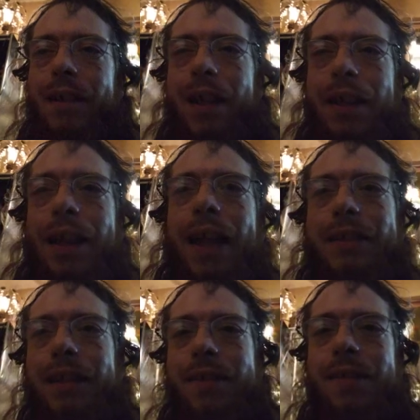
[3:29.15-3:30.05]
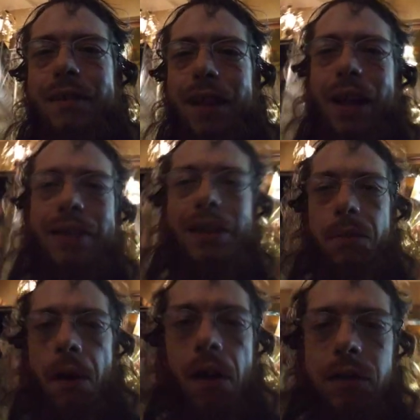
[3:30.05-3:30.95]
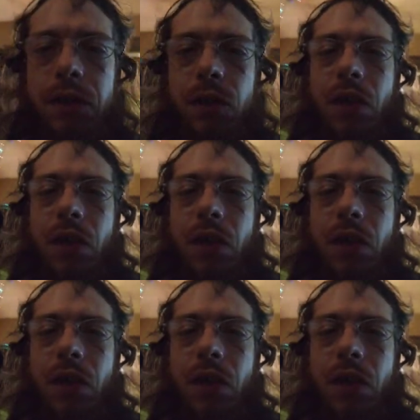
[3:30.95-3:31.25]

And if I was to